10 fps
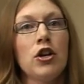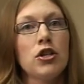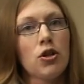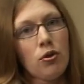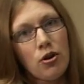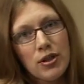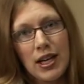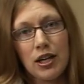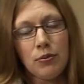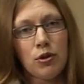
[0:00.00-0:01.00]
So those
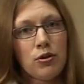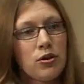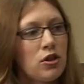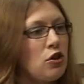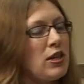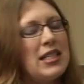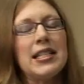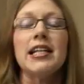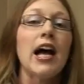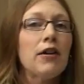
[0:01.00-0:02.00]
animals, you can
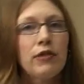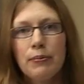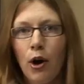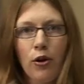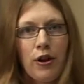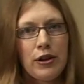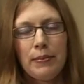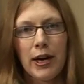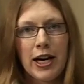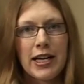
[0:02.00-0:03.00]
see every bone on their
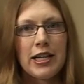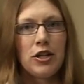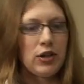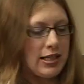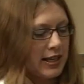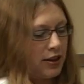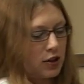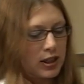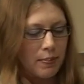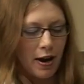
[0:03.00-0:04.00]
body, you can see their
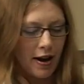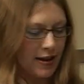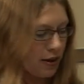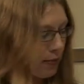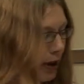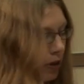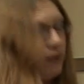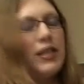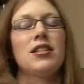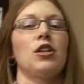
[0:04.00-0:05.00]
spine, their
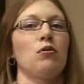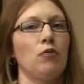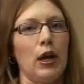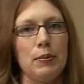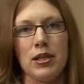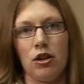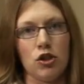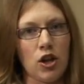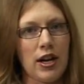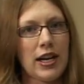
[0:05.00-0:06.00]
pelvis, their ribs, they're
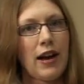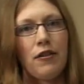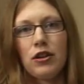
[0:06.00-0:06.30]
jutting out.